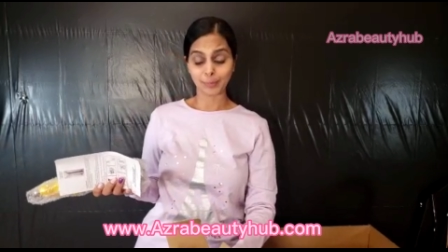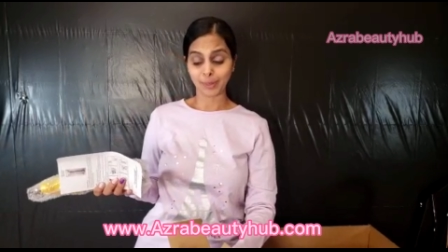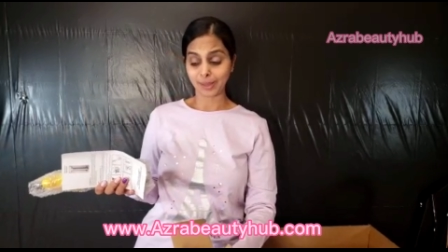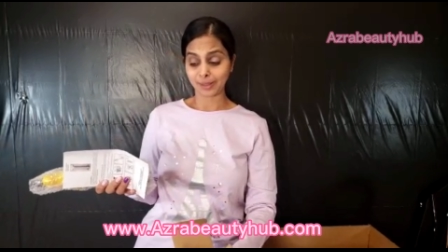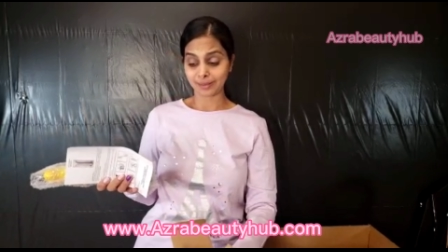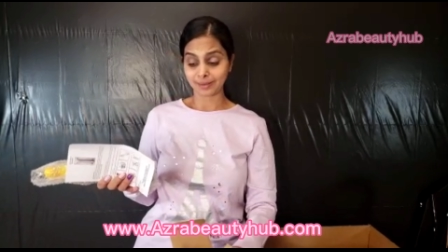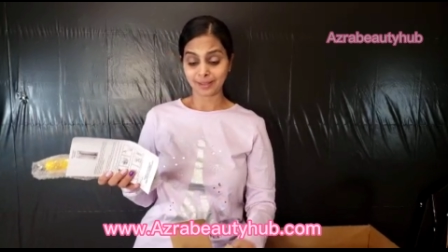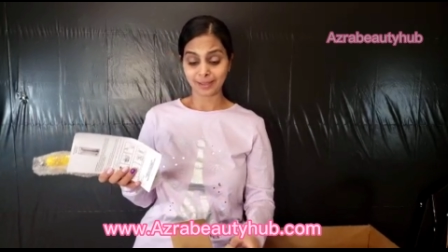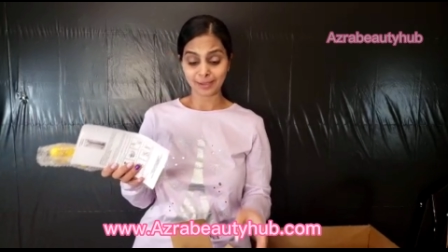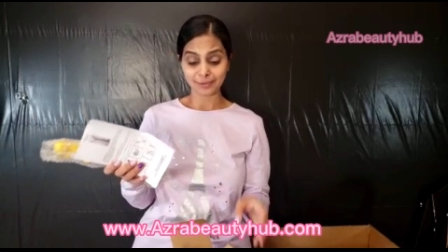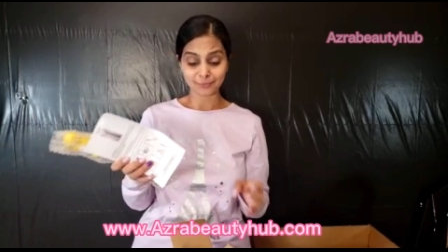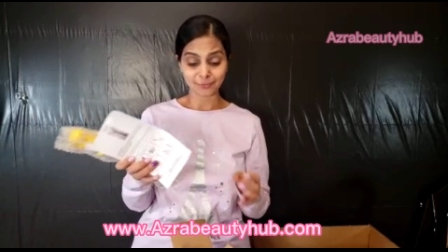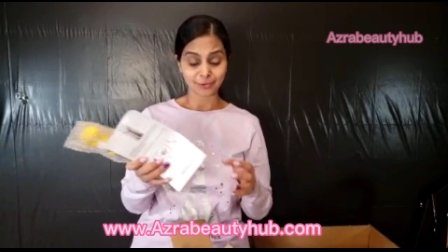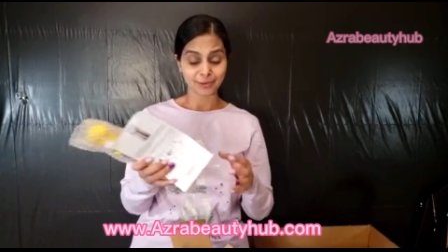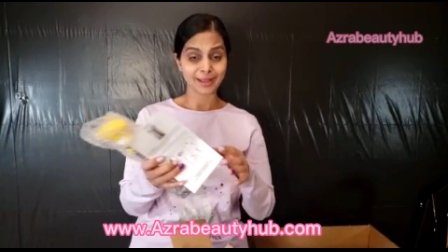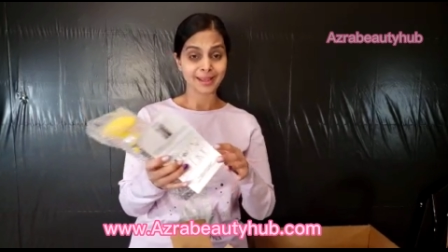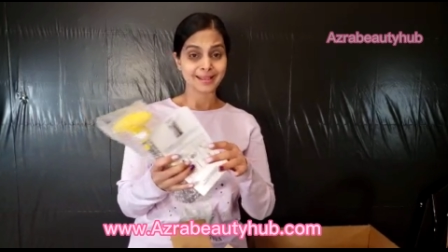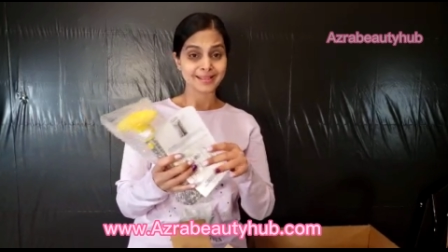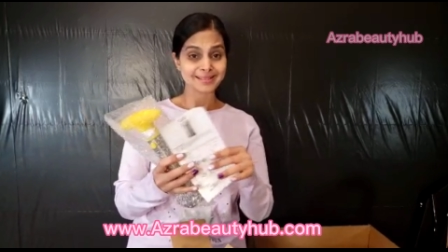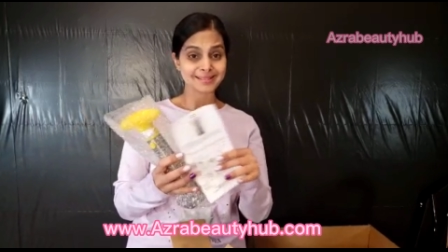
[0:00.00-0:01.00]
but
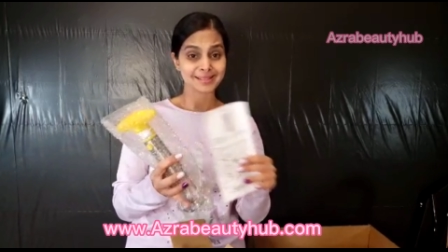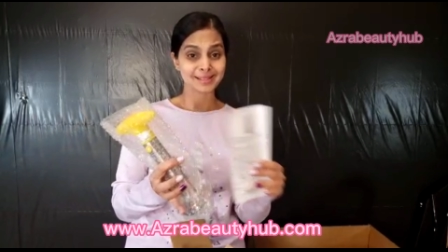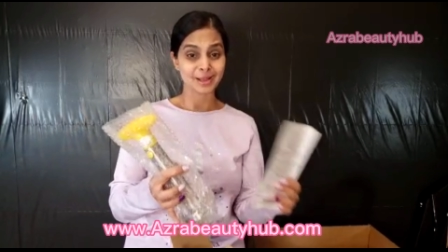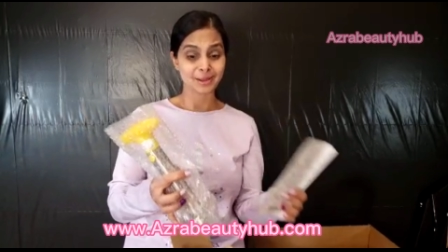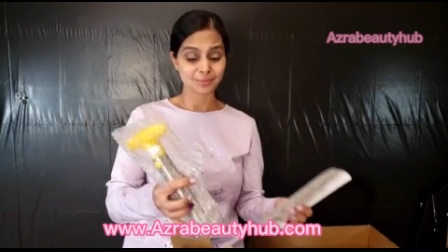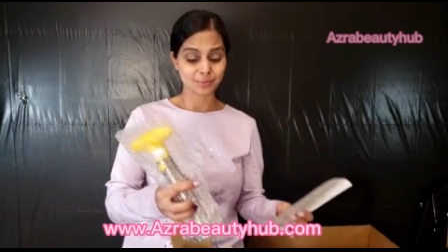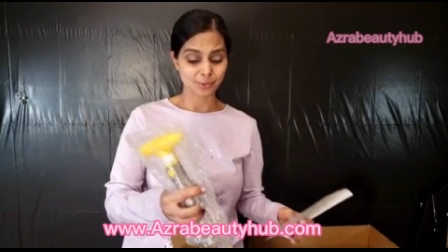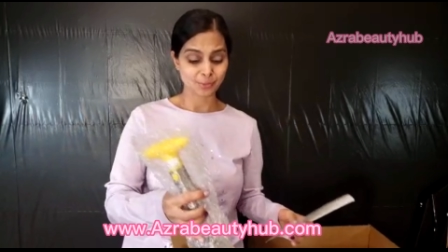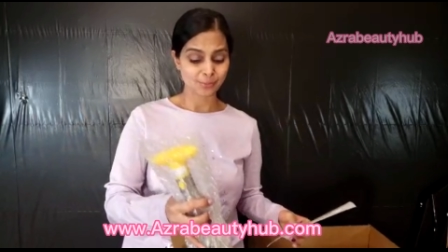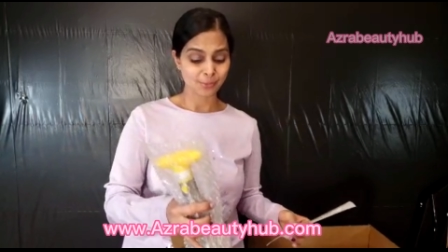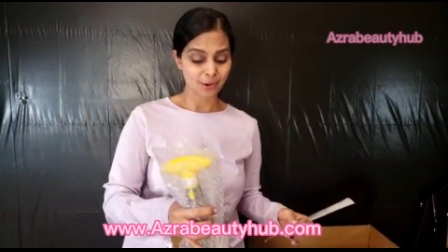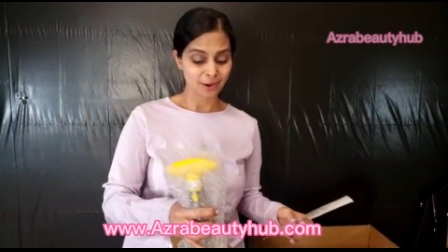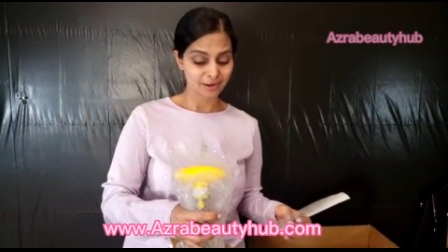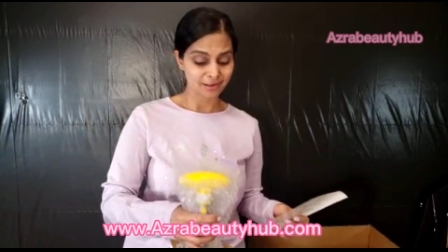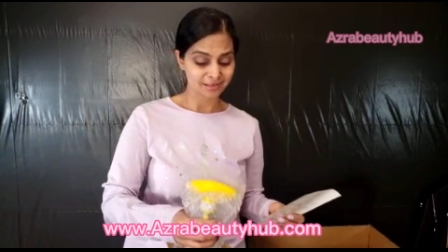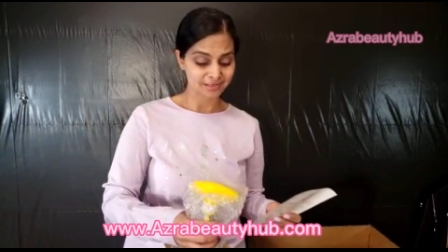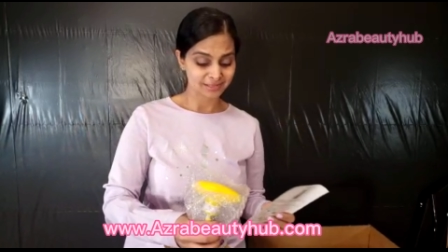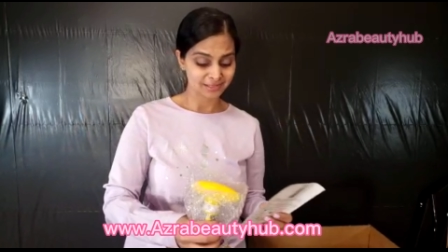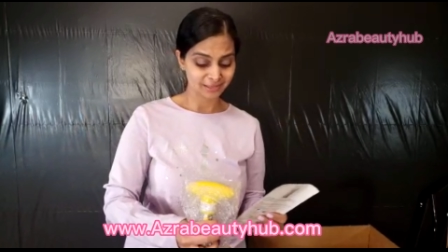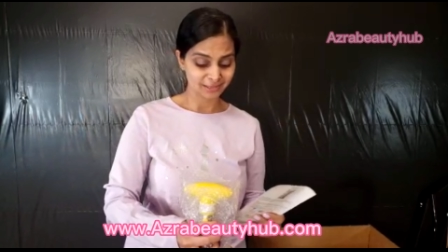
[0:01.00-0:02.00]
Avon has a lot more
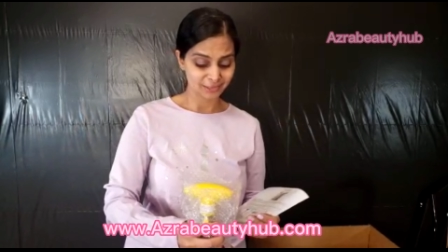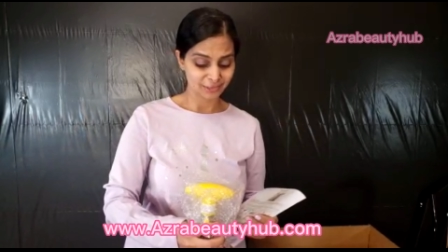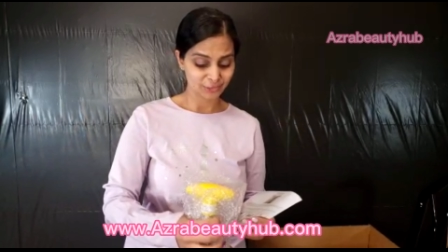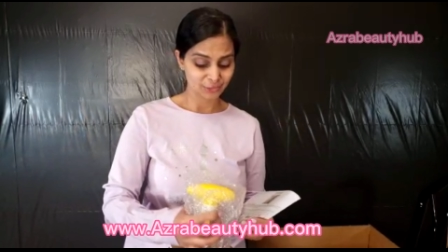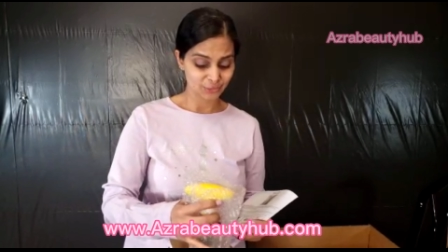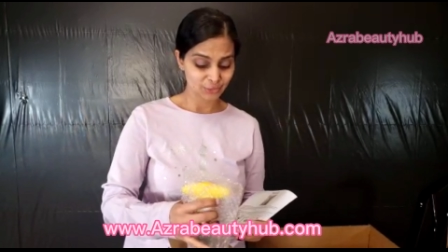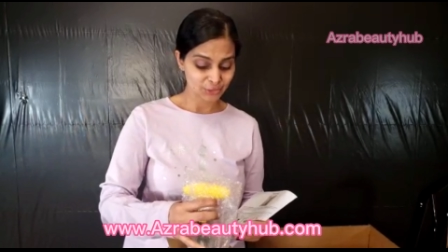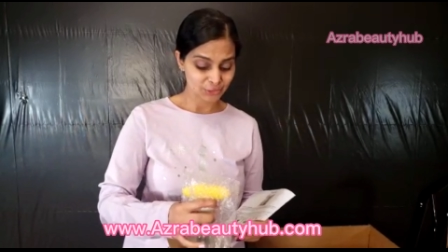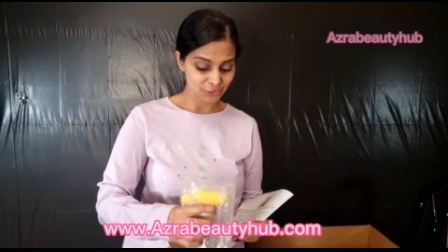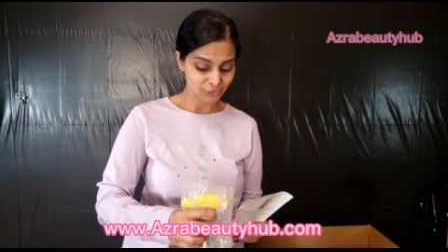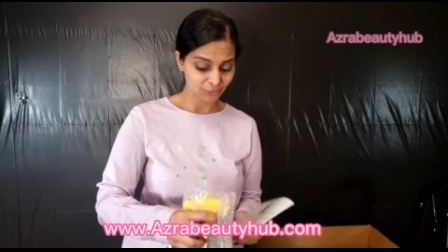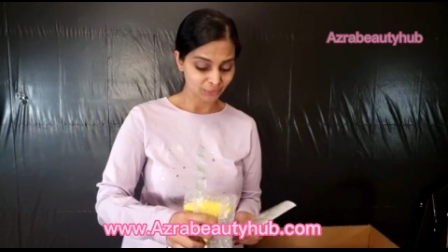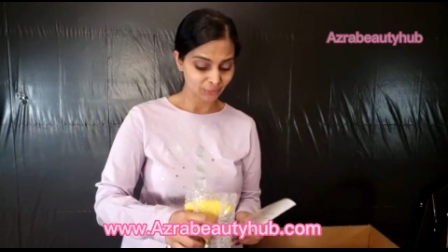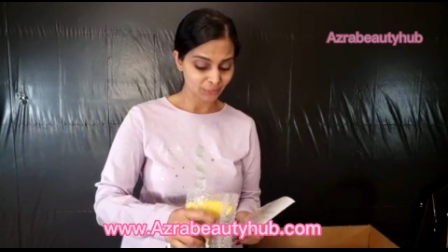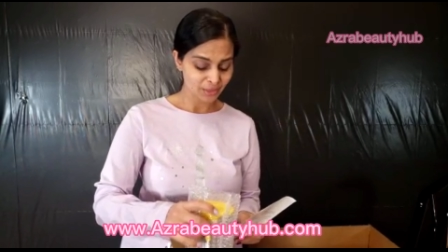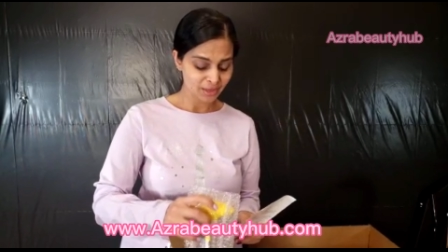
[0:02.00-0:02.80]
products than they used to.